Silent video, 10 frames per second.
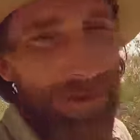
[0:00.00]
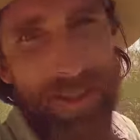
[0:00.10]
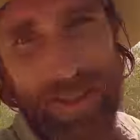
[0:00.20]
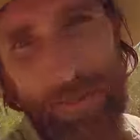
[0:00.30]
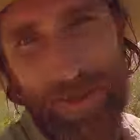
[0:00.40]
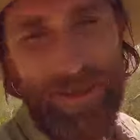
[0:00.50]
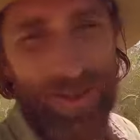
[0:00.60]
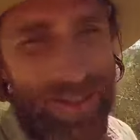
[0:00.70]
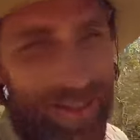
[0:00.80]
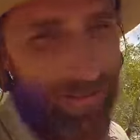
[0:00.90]
mission number
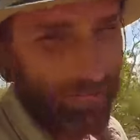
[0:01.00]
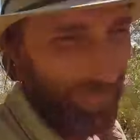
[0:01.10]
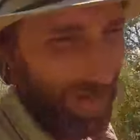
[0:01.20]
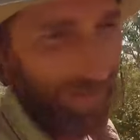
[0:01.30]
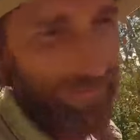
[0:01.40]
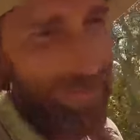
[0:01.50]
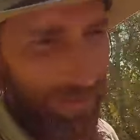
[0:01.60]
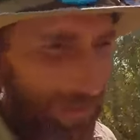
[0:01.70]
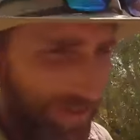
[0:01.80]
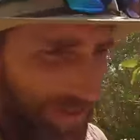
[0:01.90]
two now.
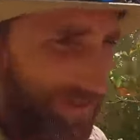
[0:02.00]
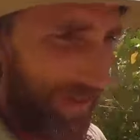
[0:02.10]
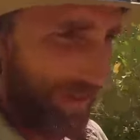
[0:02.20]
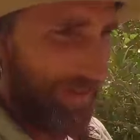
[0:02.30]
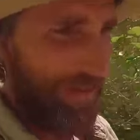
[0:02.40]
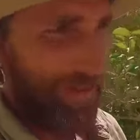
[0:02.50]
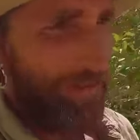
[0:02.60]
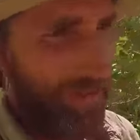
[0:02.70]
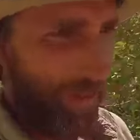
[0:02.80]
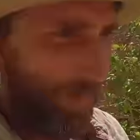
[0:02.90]
Afternoon mission, so
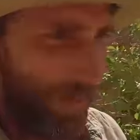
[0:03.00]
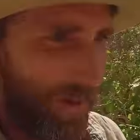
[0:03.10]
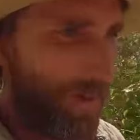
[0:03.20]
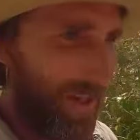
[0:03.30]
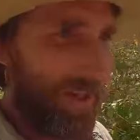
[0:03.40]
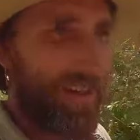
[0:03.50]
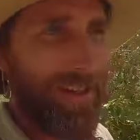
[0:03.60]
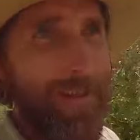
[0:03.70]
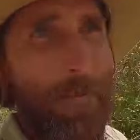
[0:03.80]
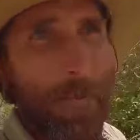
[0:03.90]
we're refueled.
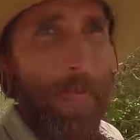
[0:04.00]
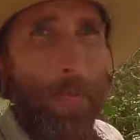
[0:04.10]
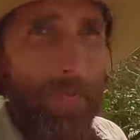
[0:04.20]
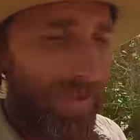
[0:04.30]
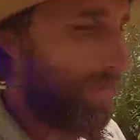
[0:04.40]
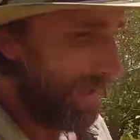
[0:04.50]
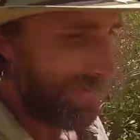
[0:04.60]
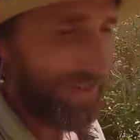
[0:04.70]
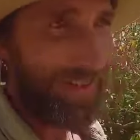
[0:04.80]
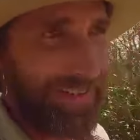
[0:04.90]
It's the
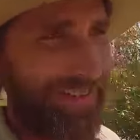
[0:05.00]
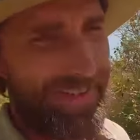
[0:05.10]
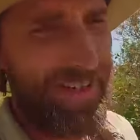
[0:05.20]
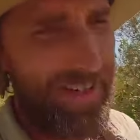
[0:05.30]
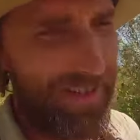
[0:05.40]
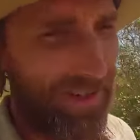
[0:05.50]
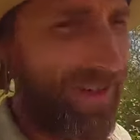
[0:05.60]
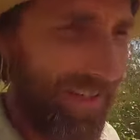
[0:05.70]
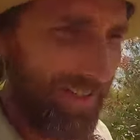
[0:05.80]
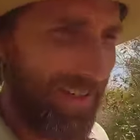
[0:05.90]
best feeling. I was just saying to
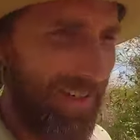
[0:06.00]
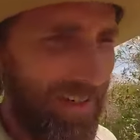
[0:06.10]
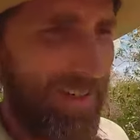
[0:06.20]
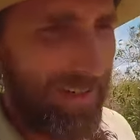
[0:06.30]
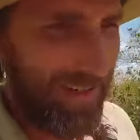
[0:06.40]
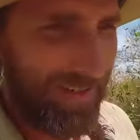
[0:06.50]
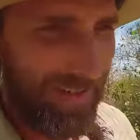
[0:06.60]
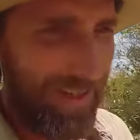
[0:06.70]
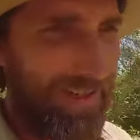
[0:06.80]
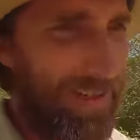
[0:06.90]
Ty to To
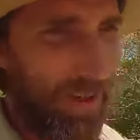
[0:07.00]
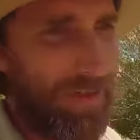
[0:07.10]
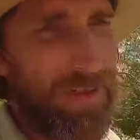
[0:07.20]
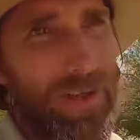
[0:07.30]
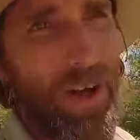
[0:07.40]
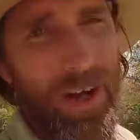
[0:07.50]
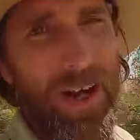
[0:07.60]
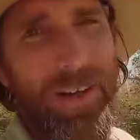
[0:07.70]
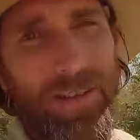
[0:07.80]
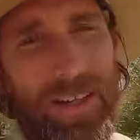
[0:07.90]
get yourself so
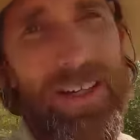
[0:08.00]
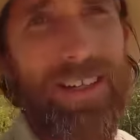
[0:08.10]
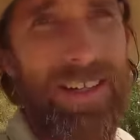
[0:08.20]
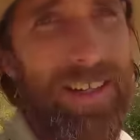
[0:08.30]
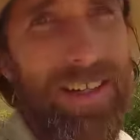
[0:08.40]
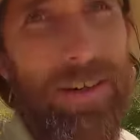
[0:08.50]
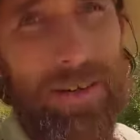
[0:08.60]
hungry, you